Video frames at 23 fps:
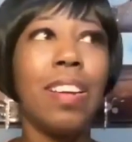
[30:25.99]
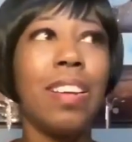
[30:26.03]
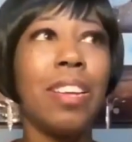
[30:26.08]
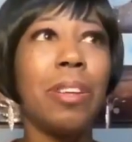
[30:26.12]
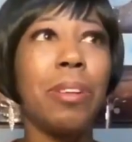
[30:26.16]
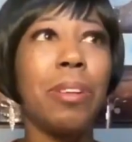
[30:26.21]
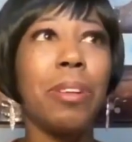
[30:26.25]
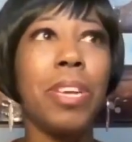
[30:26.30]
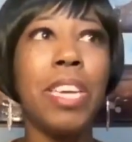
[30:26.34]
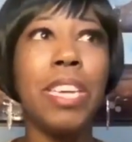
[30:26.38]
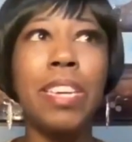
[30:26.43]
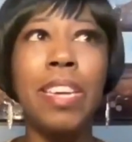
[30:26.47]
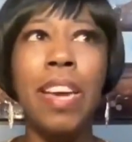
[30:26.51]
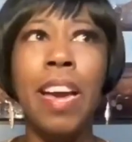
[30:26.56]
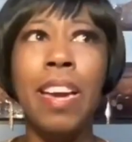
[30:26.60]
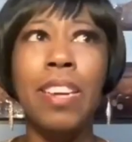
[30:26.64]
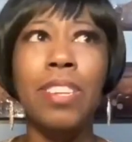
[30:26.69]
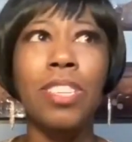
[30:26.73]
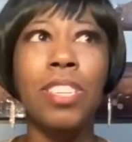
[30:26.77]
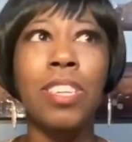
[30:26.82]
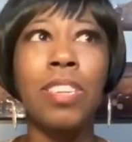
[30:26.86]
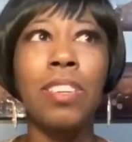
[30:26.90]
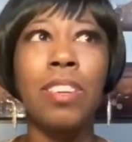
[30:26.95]
he
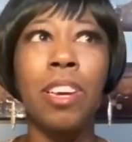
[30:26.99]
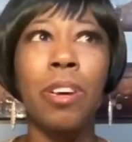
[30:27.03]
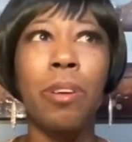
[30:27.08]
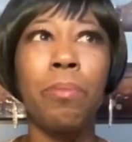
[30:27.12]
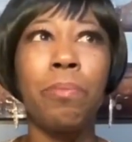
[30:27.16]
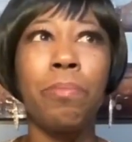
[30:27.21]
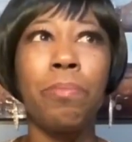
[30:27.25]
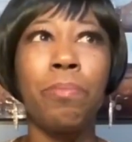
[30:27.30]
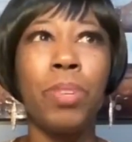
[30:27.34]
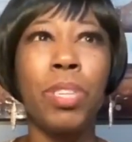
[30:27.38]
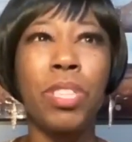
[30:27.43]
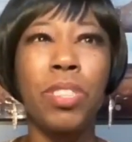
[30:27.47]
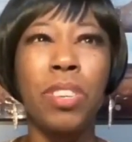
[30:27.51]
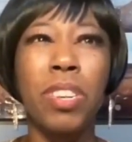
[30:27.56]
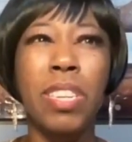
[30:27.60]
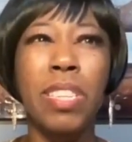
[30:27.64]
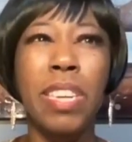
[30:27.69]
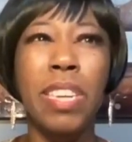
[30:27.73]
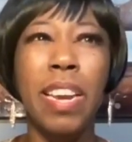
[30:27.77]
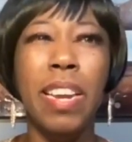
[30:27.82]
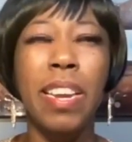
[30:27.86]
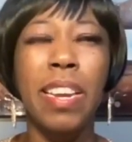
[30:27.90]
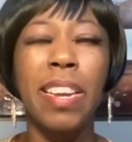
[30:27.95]
actually, we started
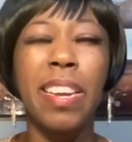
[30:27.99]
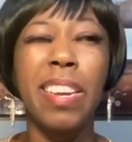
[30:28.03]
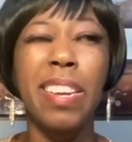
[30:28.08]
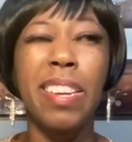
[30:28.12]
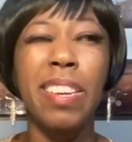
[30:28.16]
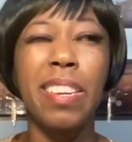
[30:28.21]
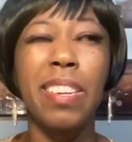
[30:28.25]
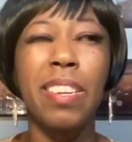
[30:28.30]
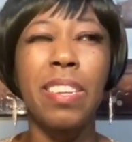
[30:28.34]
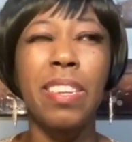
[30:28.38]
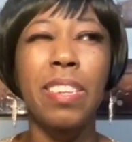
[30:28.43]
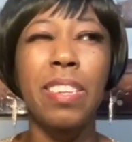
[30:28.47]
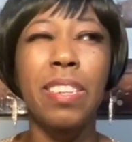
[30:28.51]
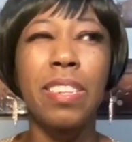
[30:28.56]
dating,